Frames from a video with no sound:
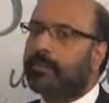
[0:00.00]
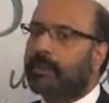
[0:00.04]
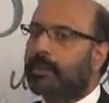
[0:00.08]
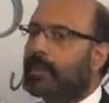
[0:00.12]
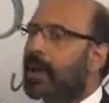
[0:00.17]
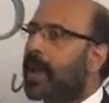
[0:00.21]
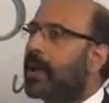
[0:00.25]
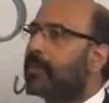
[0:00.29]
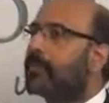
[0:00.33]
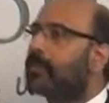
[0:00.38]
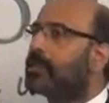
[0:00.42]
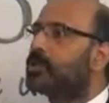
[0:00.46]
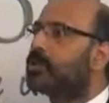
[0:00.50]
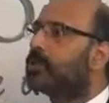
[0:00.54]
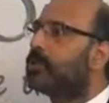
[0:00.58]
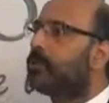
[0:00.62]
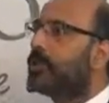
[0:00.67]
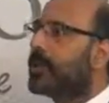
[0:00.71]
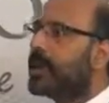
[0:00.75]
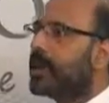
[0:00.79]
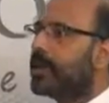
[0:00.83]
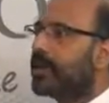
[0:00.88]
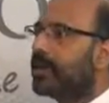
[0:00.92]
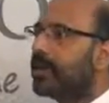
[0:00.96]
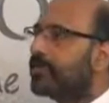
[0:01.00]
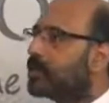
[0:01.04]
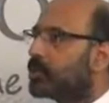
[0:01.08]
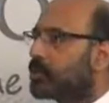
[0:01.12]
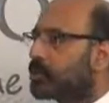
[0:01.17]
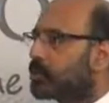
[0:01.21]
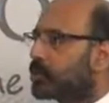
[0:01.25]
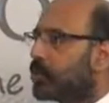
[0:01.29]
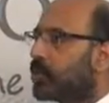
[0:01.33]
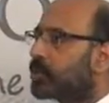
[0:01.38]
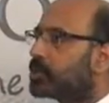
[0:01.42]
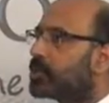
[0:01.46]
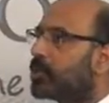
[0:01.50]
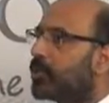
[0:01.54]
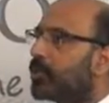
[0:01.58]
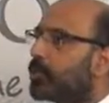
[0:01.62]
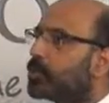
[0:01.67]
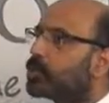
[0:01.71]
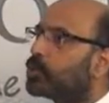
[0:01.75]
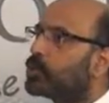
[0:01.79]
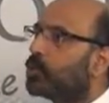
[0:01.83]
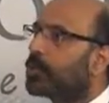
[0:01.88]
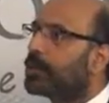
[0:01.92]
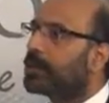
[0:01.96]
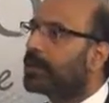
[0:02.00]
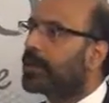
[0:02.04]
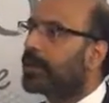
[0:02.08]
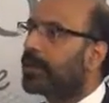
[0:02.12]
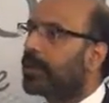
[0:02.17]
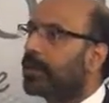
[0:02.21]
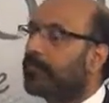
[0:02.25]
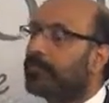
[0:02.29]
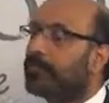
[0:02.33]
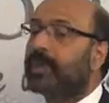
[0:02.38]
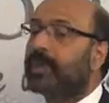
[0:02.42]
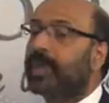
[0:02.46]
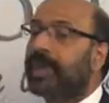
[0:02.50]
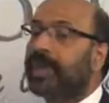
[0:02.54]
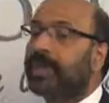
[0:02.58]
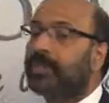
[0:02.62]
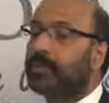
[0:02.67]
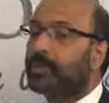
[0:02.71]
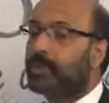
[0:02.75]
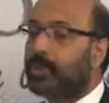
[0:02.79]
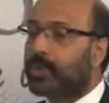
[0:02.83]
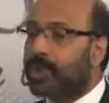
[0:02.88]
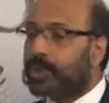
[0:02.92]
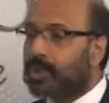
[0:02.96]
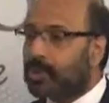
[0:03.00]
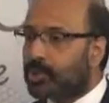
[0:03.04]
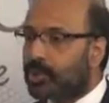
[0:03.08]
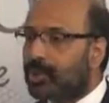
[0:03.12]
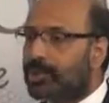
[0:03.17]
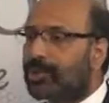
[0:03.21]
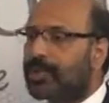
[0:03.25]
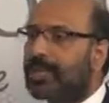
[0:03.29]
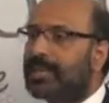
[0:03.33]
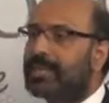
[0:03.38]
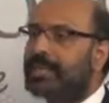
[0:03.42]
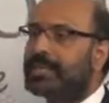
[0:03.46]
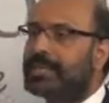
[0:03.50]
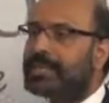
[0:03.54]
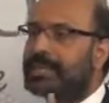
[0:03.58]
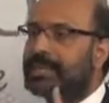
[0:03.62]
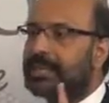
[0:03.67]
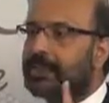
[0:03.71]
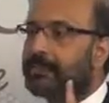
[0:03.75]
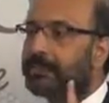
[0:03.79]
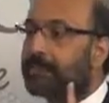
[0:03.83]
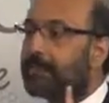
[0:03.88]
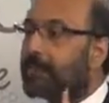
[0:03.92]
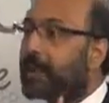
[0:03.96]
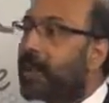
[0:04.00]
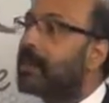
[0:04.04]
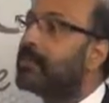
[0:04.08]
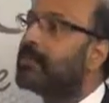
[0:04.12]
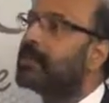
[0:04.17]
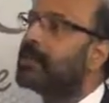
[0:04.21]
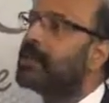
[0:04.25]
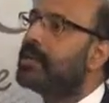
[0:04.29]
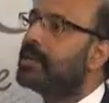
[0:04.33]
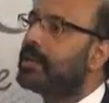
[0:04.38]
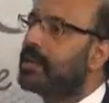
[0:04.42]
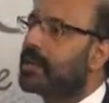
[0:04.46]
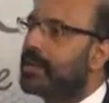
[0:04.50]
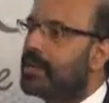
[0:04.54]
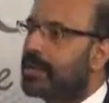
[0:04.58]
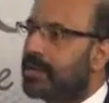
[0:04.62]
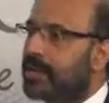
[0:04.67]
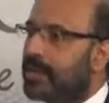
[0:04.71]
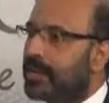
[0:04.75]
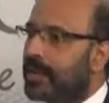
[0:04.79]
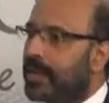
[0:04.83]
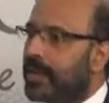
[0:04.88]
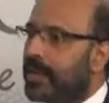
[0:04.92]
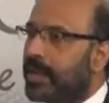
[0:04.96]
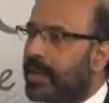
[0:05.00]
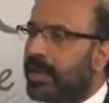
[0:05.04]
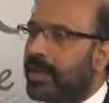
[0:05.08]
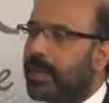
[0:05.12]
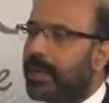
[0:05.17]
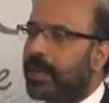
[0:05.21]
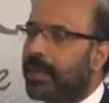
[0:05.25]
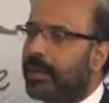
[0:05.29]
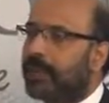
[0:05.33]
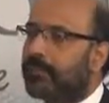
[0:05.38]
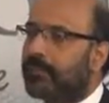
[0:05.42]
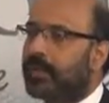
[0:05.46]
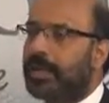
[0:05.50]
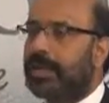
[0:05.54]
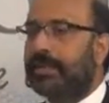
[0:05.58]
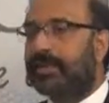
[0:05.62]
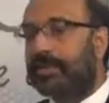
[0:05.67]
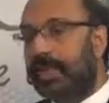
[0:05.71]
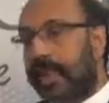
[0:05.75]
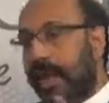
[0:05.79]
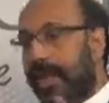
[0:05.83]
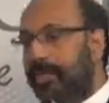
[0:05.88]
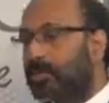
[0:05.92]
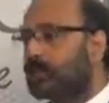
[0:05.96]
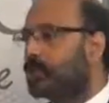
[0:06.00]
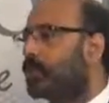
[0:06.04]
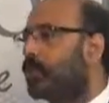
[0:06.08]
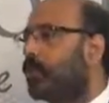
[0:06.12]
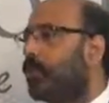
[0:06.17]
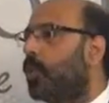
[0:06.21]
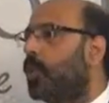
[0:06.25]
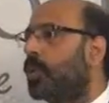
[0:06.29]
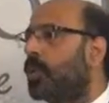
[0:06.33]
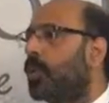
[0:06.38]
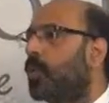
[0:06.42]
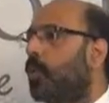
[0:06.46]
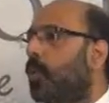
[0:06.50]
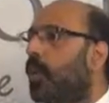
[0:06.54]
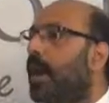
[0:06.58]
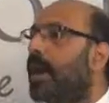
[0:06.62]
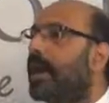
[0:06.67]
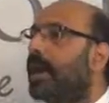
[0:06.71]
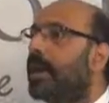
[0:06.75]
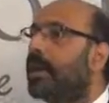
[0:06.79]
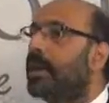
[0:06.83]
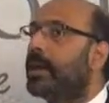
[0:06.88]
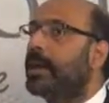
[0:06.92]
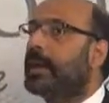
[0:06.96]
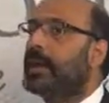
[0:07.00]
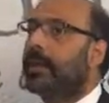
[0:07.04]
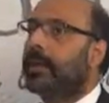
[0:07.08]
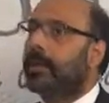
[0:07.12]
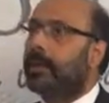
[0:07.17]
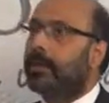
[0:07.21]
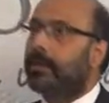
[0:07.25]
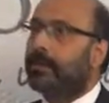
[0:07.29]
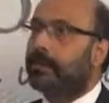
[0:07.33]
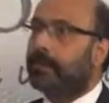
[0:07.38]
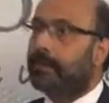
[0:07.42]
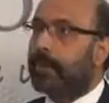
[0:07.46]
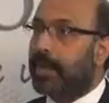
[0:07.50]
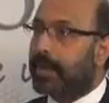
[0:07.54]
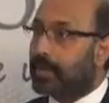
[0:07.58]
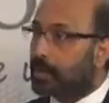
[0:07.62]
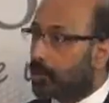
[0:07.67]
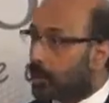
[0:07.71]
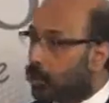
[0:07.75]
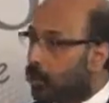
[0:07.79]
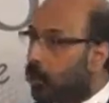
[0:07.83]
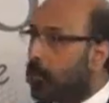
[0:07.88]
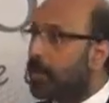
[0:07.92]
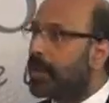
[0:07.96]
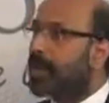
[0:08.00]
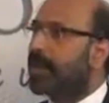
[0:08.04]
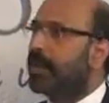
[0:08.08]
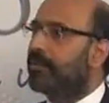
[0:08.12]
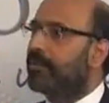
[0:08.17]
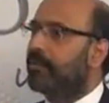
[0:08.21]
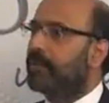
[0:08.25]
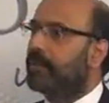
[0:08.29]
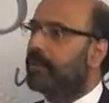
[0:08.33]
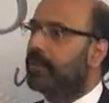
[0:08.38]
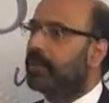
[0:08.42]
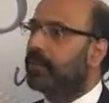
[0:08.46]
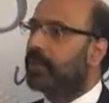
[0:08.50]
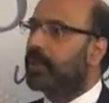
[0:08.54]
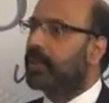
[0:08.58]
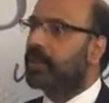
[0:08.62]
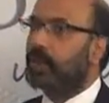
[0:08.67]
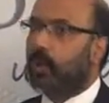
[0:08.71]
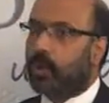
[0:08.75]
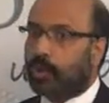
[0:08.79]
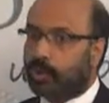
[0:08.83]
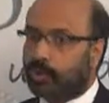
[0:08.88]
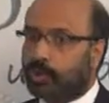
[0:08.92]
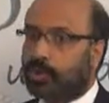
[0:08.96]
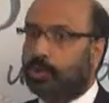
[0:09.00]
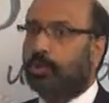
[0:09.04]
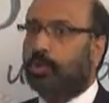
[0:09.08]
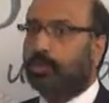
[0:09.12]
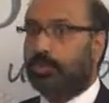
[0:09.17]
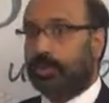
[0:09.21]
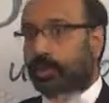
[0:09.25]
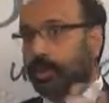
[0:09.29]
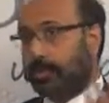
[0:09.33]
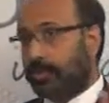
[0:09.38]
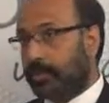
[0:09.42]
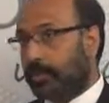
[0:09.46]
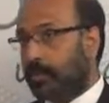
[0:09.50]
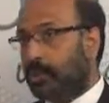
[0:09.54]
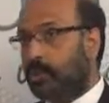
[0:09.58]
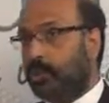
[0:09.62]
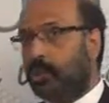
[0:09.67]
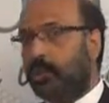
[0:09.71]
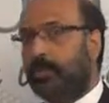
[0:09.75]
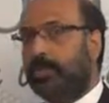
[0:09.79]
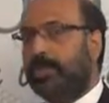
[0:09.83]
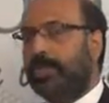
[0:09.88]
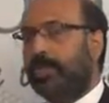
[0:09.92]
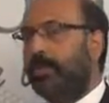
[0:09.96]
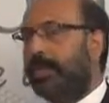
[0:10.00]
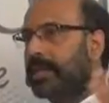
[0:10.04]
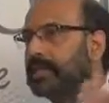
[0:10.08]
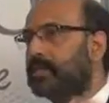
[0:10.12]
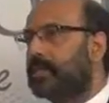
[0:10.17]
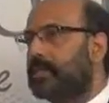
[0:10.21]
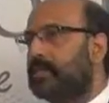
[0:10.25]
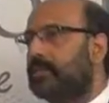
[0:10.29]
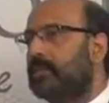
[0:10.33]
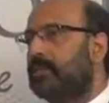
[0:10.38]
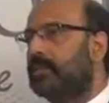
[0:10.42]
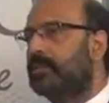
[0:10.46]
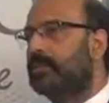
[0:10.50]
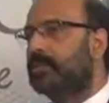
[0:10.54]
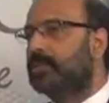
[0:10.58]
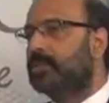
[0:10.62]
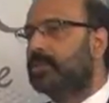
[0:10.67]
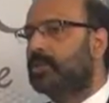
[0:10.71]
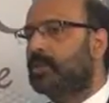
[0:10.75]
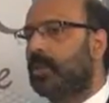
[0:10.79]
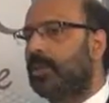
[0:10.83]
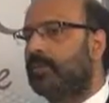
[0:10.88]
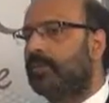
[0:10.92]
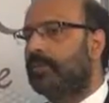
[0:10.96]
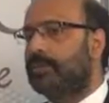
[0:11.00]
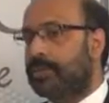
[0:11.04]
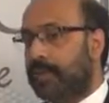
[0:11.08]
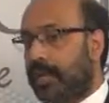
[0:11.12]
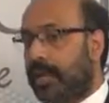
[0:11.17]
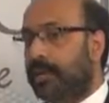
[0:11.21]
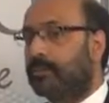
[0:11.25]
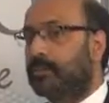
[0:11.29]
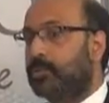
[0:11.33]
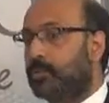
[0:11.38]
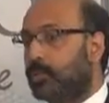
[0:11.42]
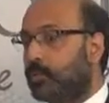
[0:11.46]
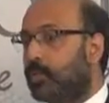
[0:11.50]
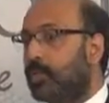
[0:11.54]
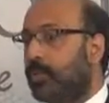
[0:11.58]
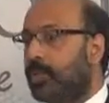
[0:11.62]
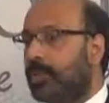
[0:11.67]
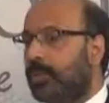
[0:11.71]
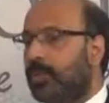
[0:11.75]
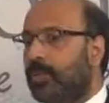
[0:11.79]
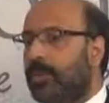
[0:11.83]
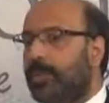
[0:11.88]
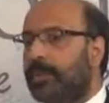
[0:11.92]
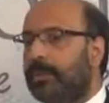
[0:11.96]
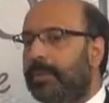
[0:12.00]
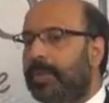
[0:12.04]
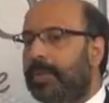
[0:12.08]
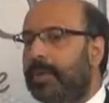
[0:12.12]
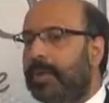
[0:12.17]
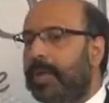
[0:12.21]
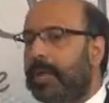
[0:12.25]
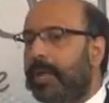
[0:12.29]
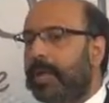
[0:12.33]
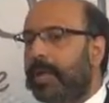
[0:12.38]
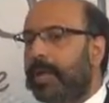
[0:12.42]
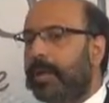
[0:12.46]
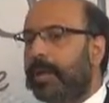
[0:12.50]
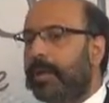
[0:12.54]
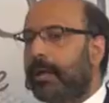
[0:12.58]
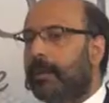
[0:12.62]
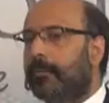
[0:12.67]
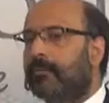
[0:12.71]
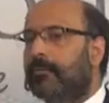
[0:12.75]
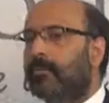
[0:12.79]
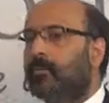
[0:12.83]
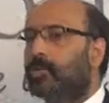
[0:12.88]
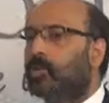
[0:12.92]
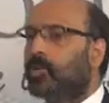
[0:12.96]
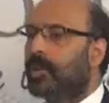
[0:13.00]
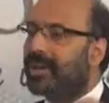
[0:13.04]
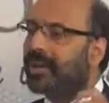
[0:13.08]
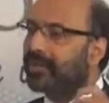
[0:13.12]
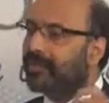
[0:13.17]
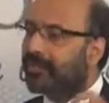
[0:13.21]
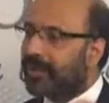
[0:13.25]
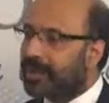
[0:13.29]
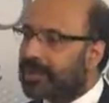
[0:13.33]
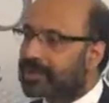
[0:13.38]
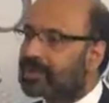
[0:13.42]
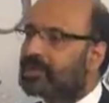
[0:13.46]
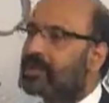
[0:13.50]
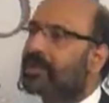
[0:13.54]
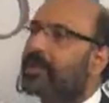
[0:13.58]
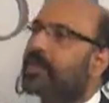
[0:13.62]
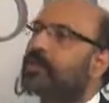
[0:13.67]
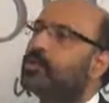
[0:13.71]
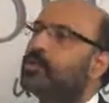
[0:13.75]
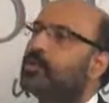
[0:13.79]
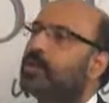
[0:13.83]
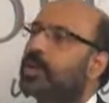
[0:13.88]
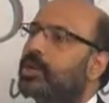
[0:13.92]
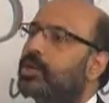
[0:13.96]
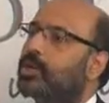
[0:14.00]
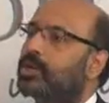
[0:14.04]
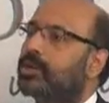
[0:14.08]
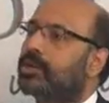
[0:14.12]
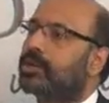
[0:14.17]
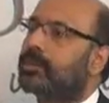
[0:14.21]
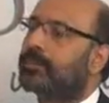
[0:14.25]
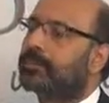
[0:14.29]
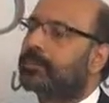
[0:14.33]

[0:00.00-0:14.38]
glamorous building which is not supposed to be there. Education is the primary need, and that's why at a global level, and also this should be the message from this conference, and I'm sure it will be, to invest in education.